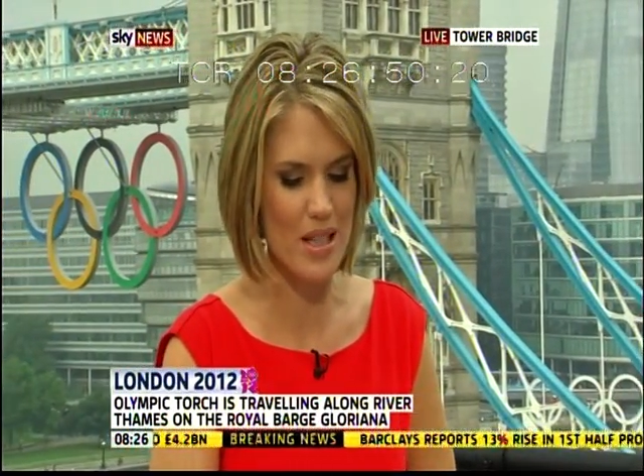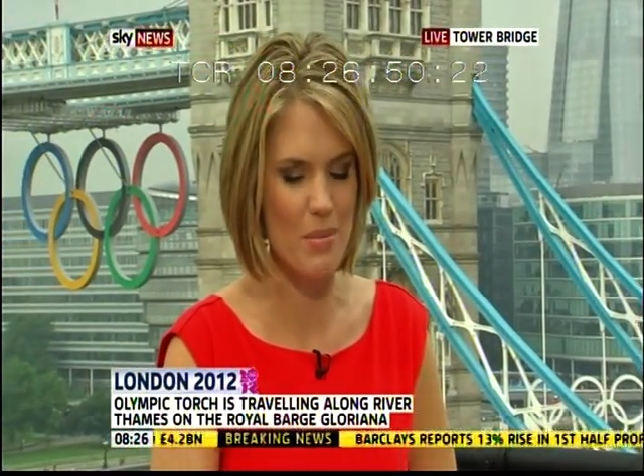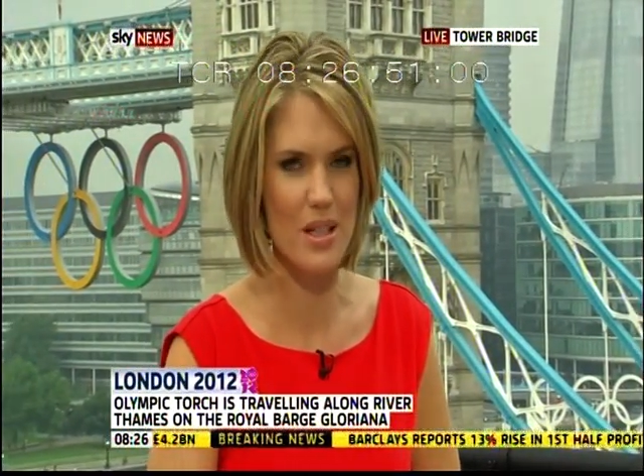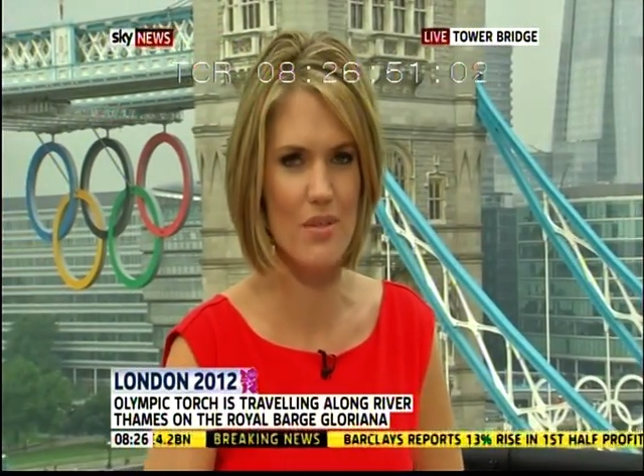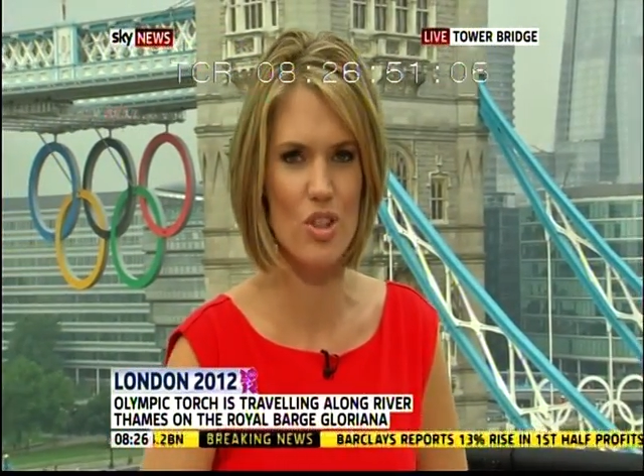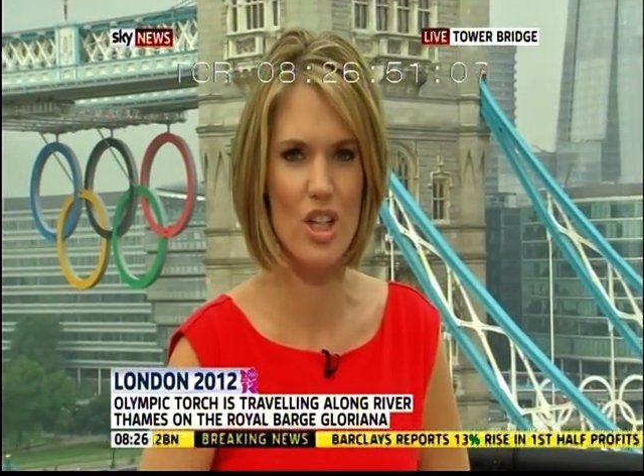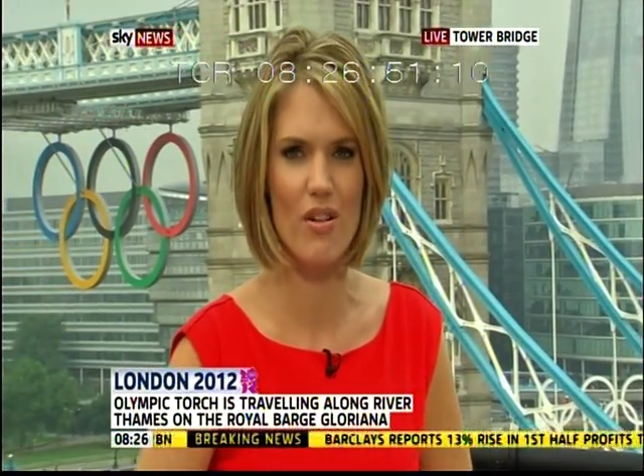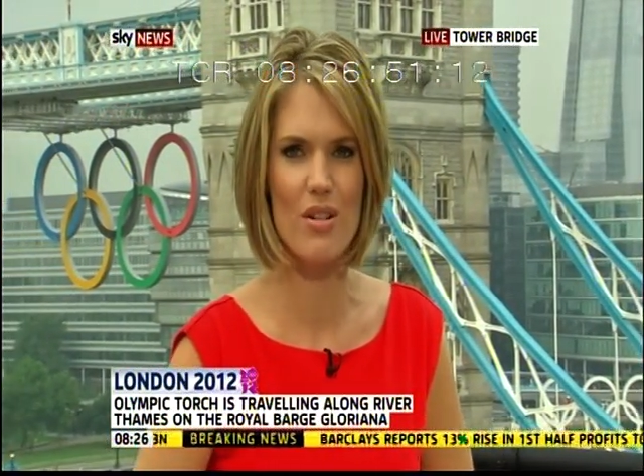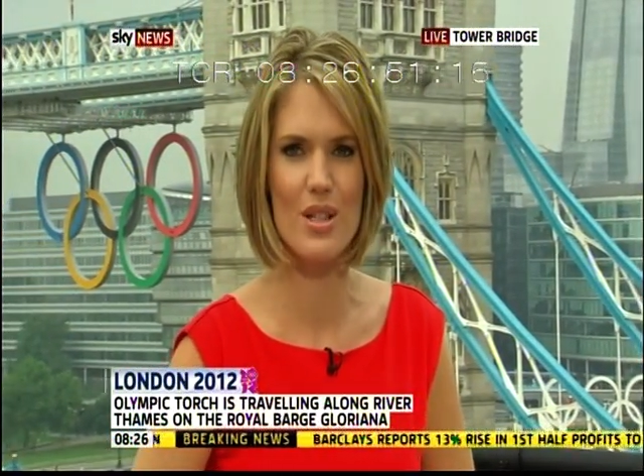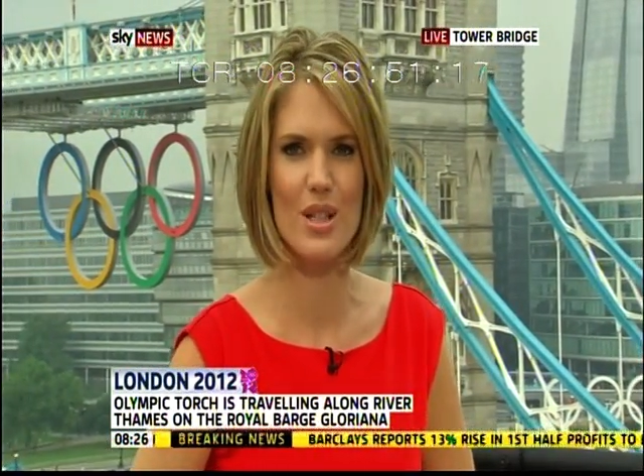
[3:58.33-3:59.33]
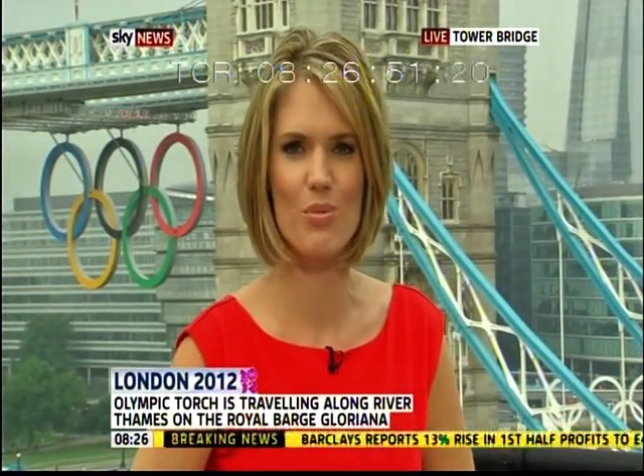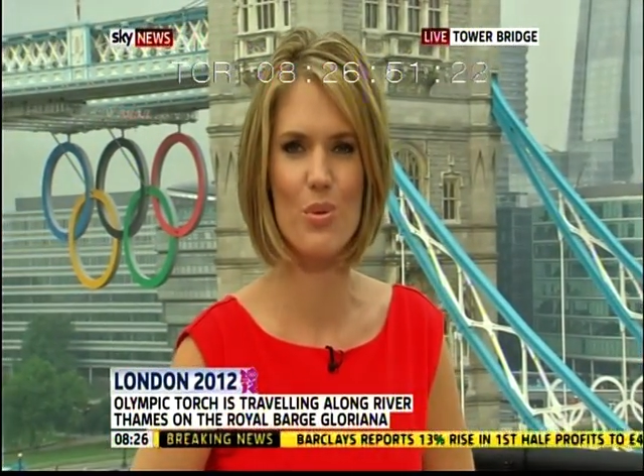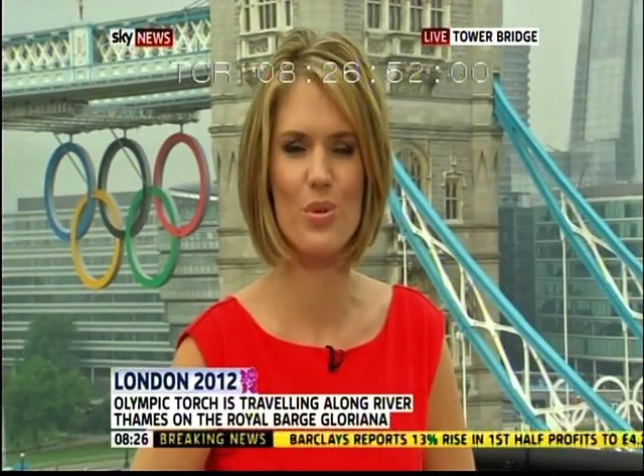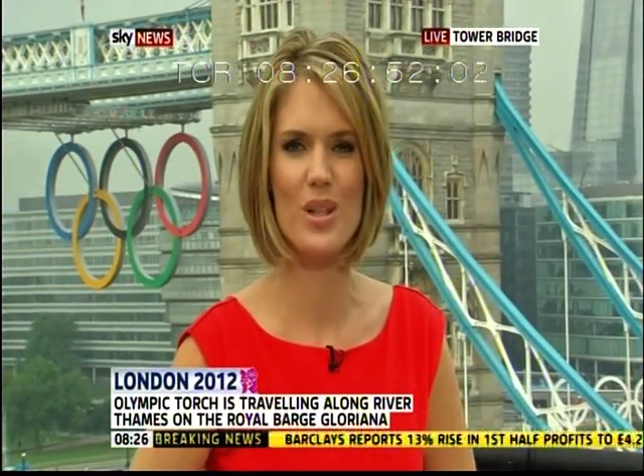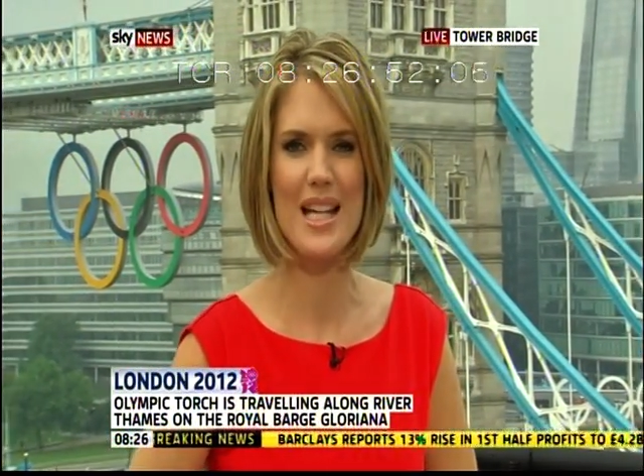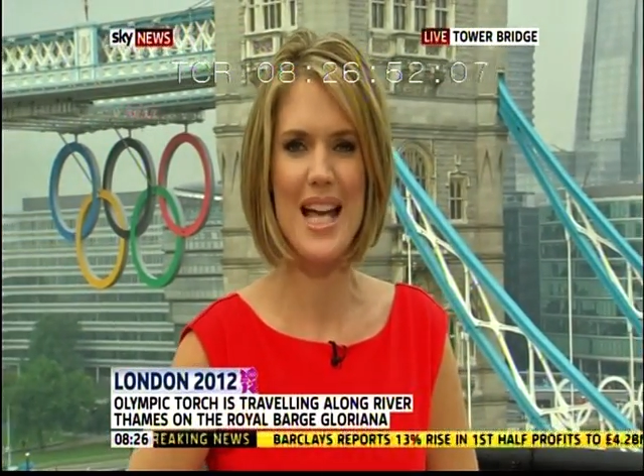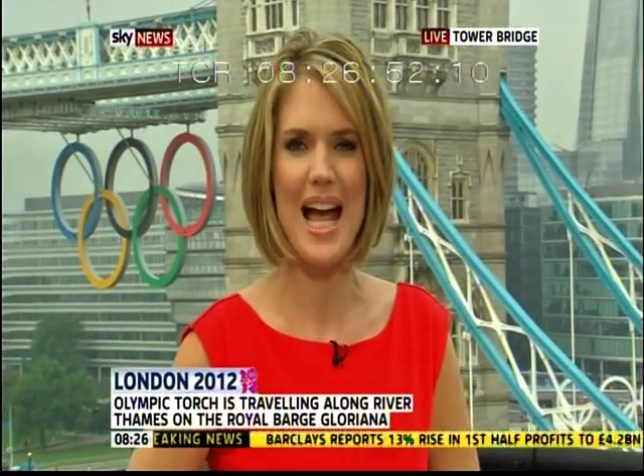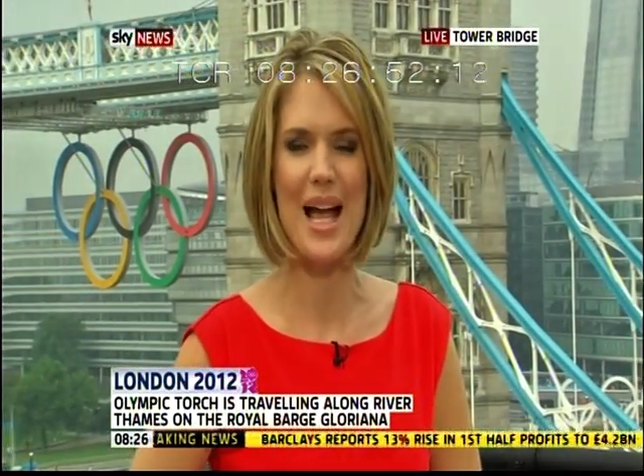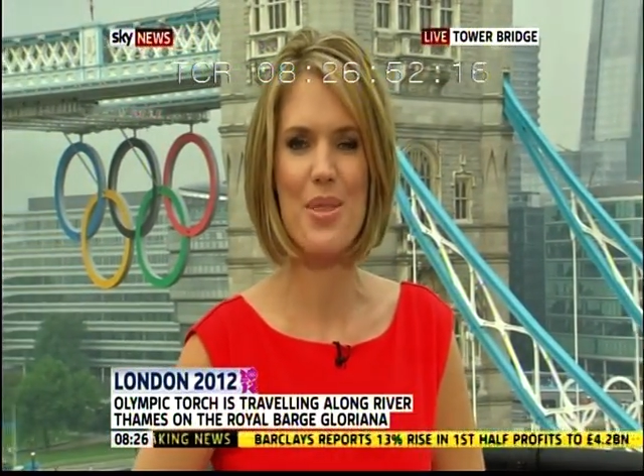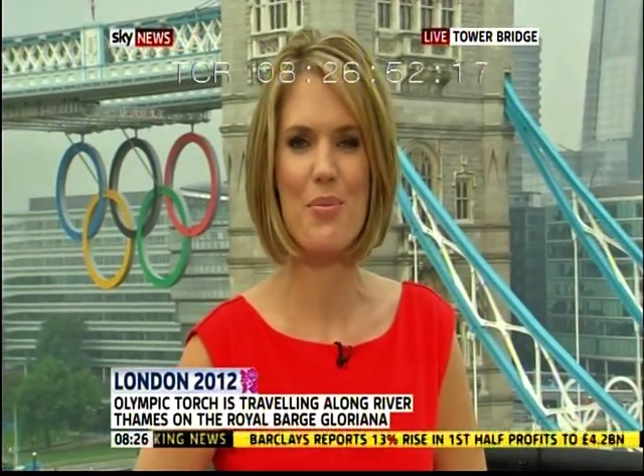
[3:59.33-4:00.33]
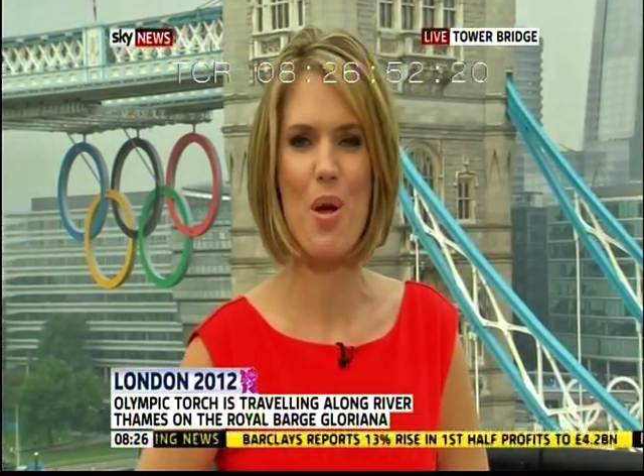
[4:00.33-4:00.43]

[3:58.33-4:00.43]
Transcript: and in the middle of a charity walk at the